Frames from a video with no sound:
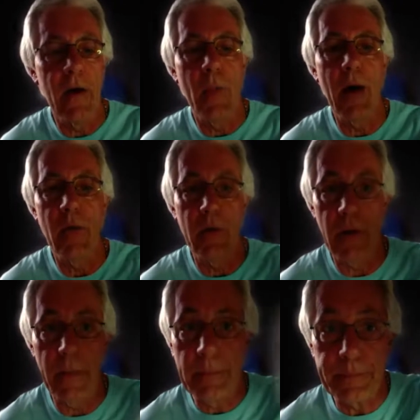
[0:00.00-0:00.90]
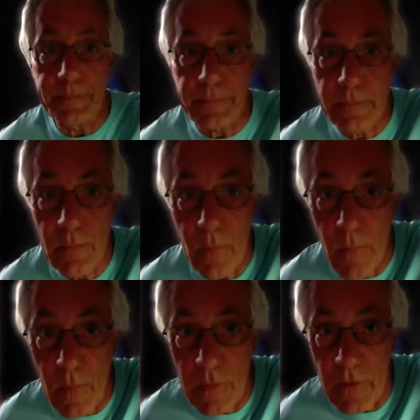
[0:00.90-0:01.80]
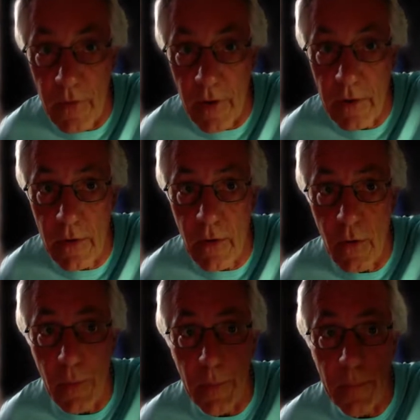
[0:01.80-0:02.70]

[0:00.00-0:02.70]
apparently. So there you go.